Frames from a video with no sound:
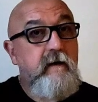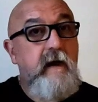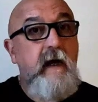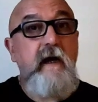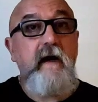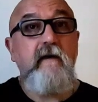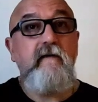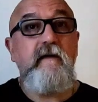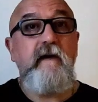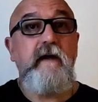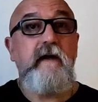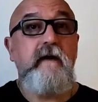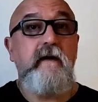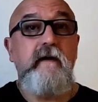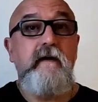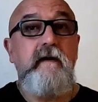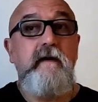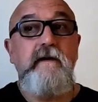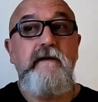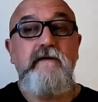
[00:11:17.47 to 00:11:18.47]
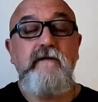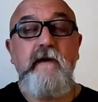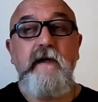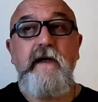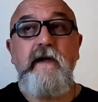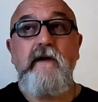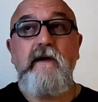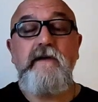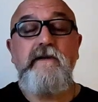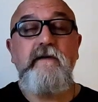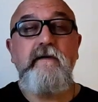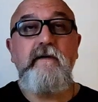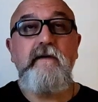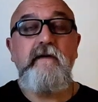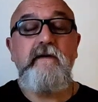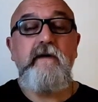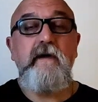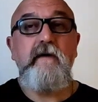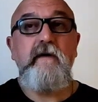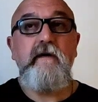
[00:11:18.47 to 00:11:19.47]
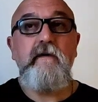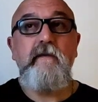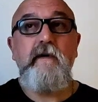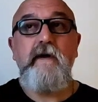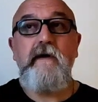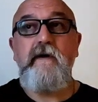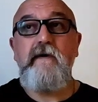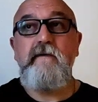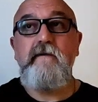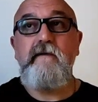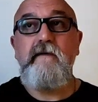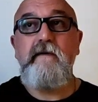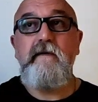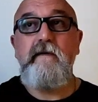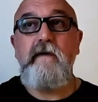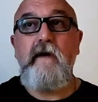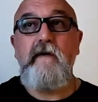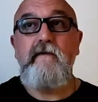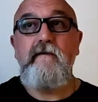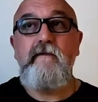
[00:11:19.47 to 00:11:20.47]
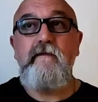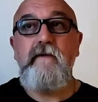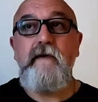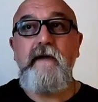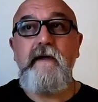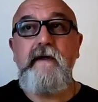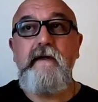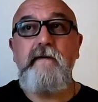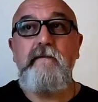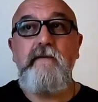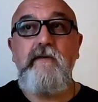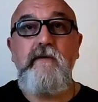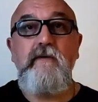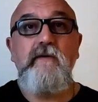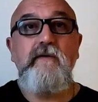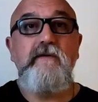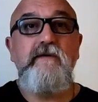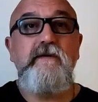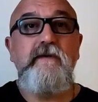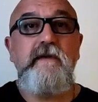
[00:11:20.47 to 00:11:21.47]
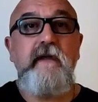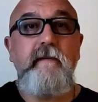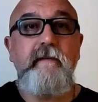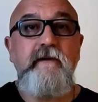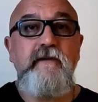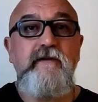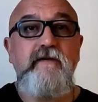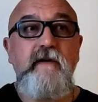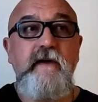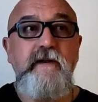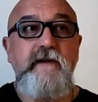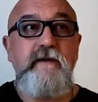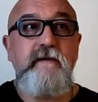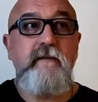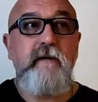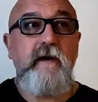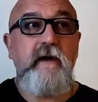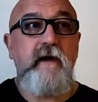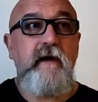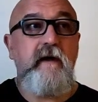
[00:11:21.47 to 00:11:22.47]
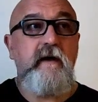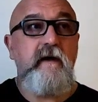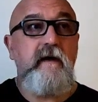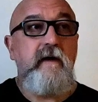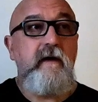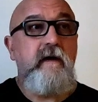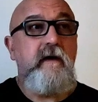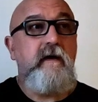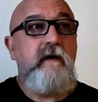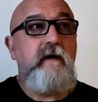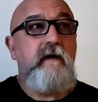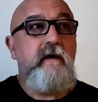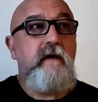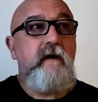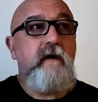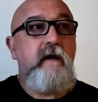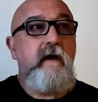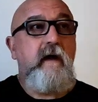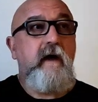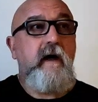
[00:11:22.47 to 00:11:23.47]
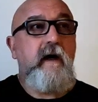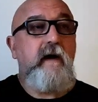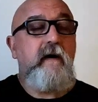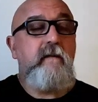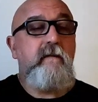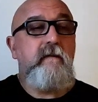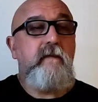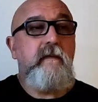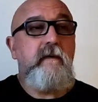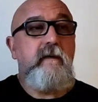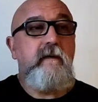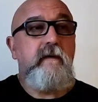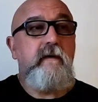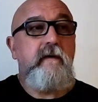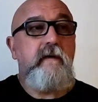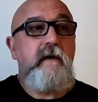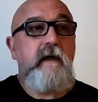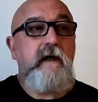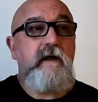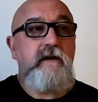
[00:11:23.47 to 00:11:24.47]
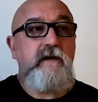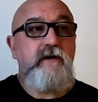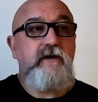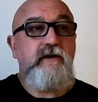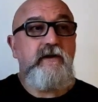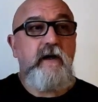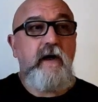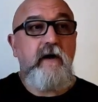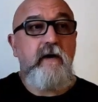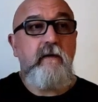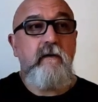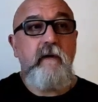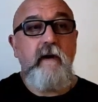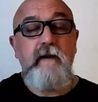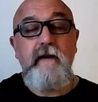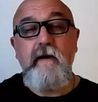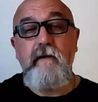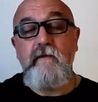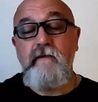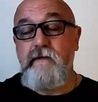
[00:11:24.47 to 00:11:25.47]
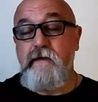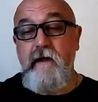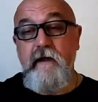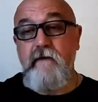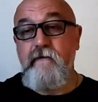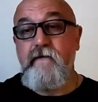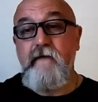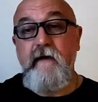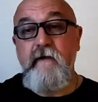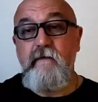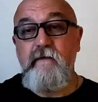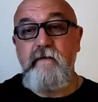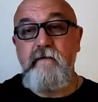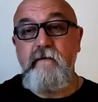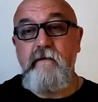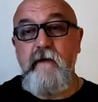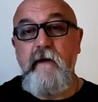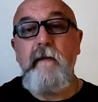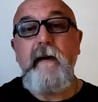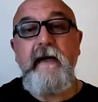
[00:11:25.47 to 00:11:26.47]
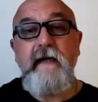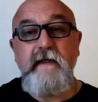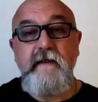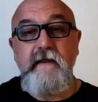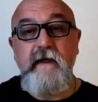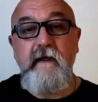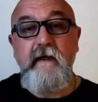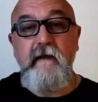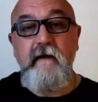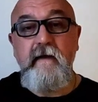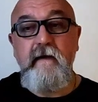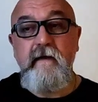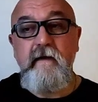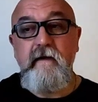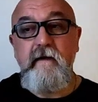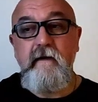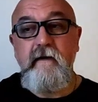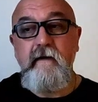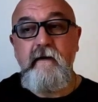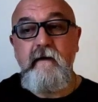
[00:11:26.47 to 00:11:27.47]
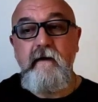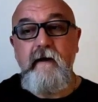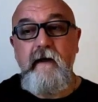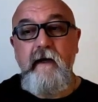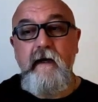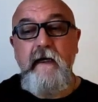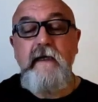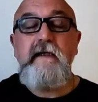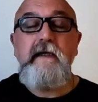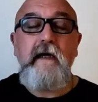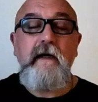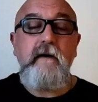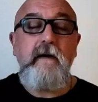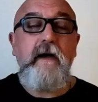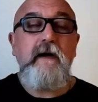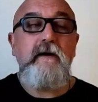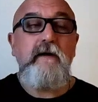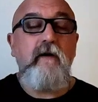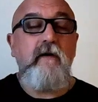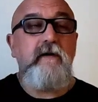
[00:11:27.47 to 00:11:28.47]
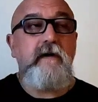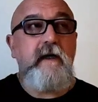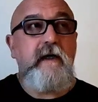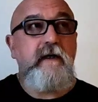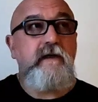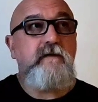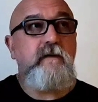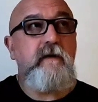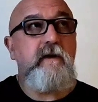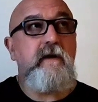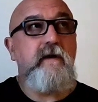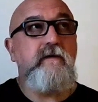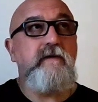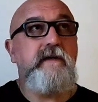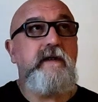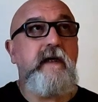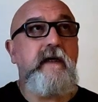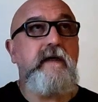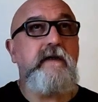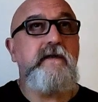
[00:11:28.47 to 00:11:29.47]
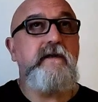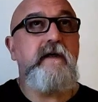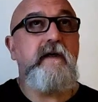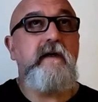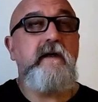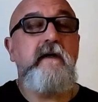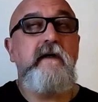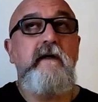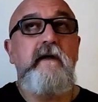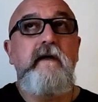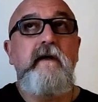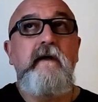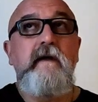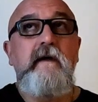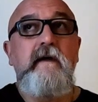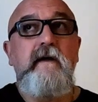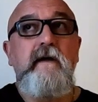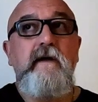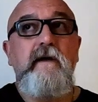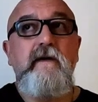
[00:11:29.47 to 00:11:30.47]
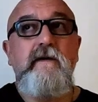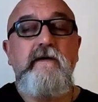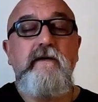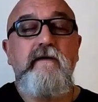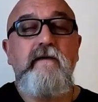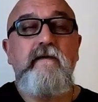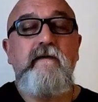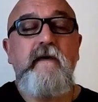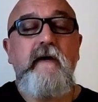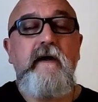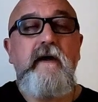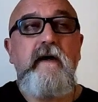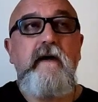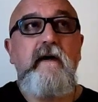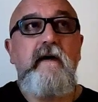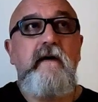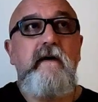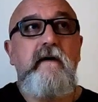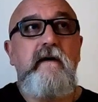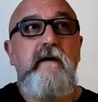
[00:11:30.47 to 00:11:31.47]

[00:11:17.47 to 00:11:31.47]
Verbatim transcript: Yeah, lovely. It's really nice. So the only one I'd, I'd ridden Paul's demonstration bike um, at the show, and that that felt amazing. And, and oddly, it's one of those things that you sort of uh,